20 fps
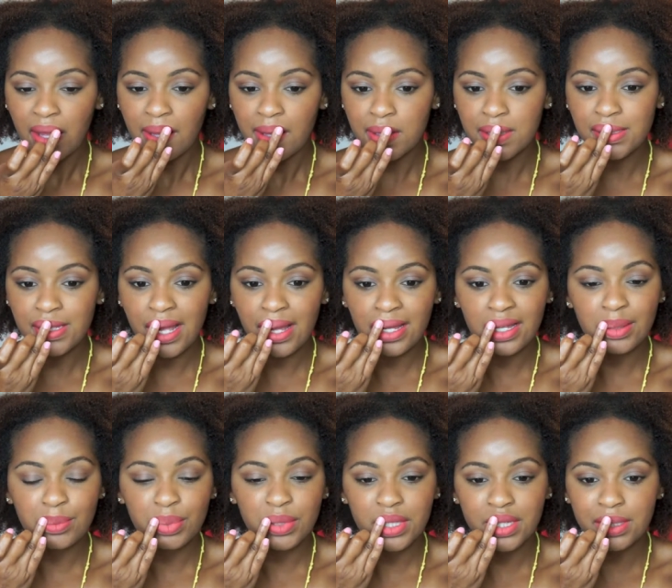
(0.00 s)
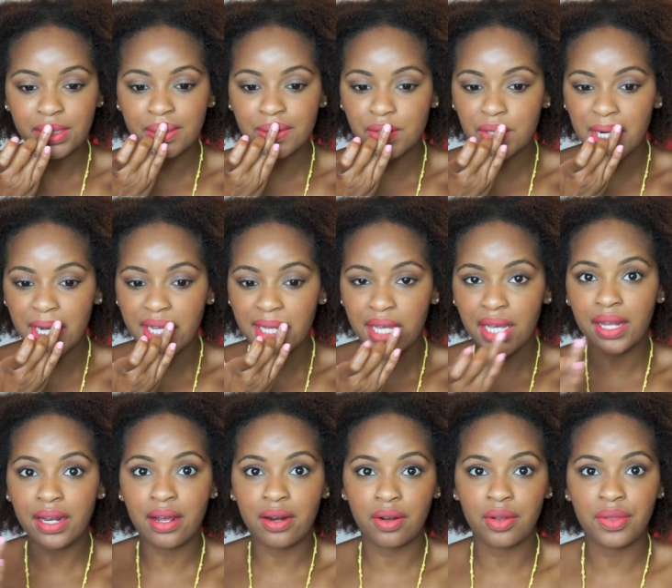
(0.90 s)
it's not completely dry
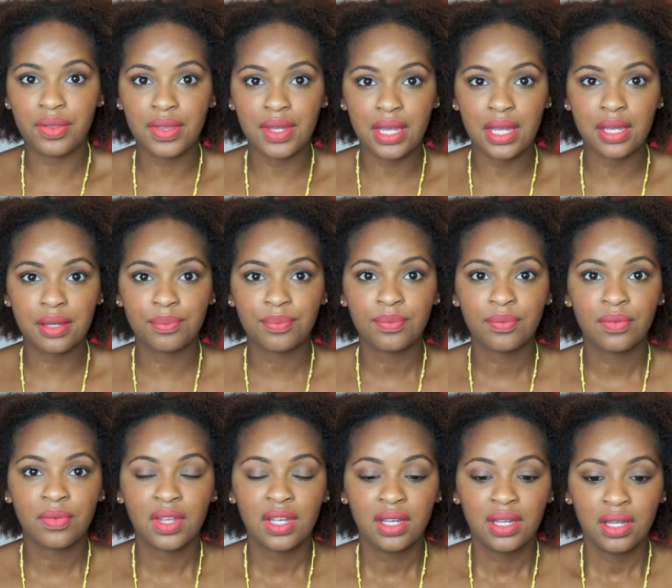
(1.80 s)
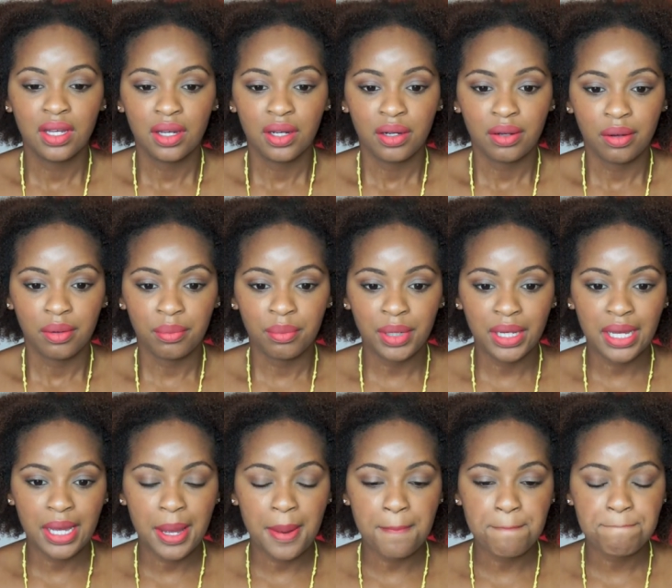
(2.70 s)
yet, I don't think.
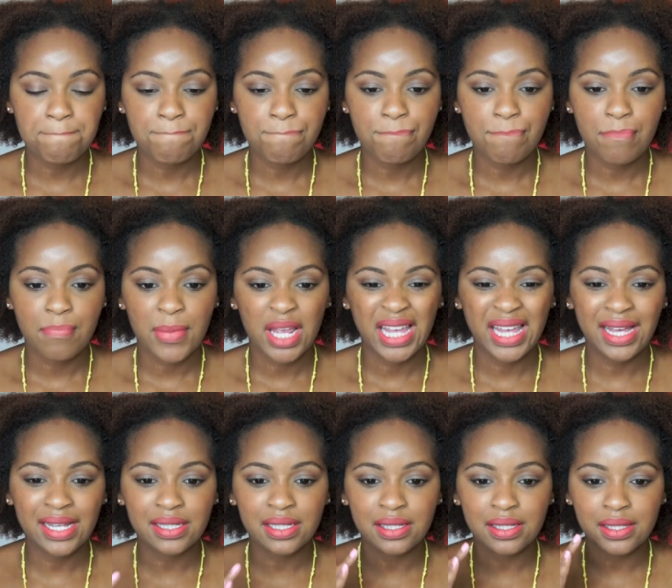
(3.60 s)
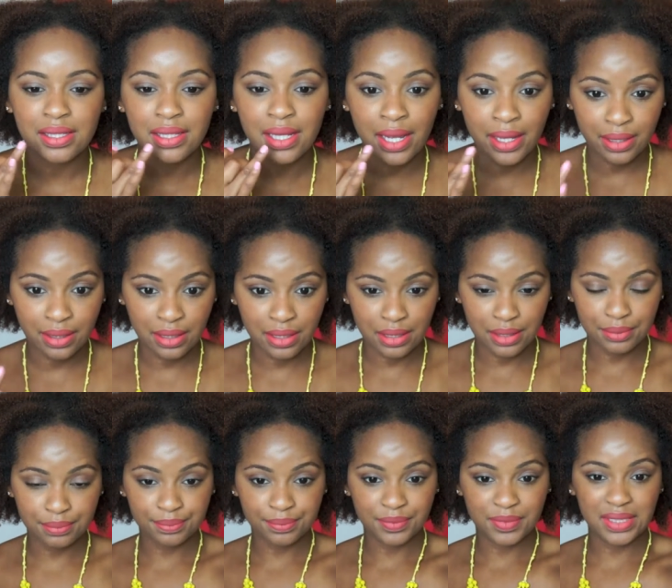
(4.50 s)
But it has a
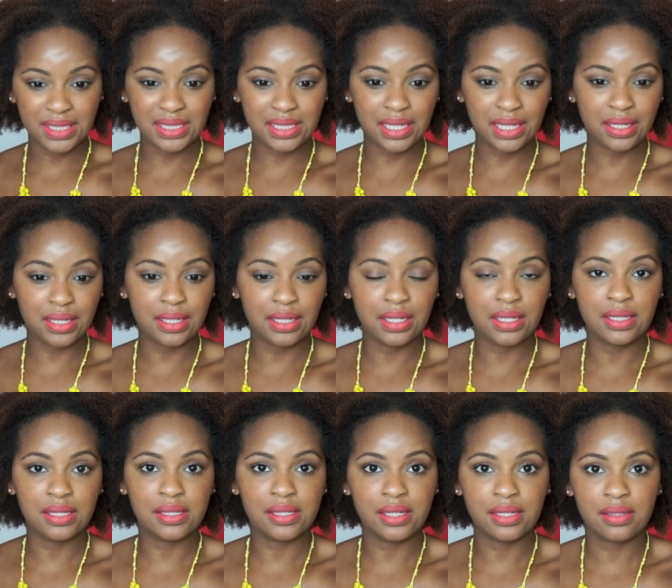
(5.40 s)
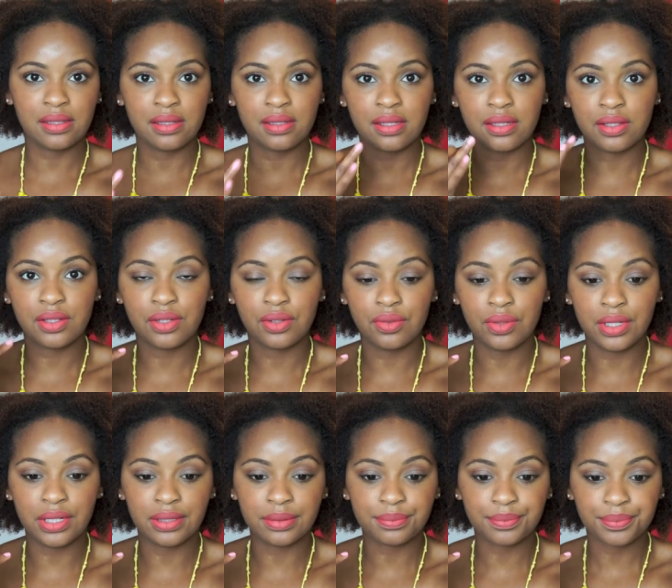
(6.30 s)
slightly sticky consistency to
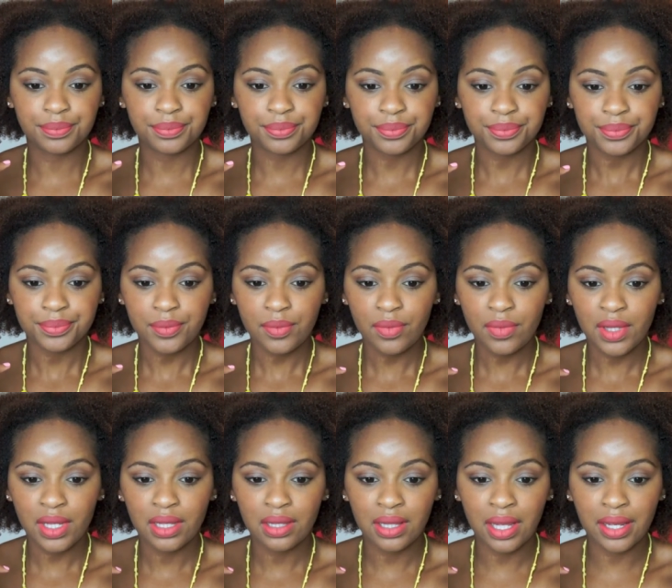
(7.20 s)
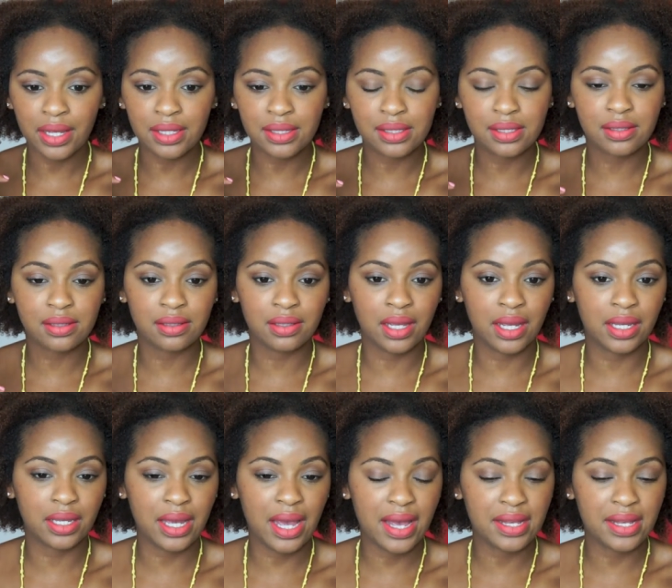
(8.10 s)
it. Like it's like it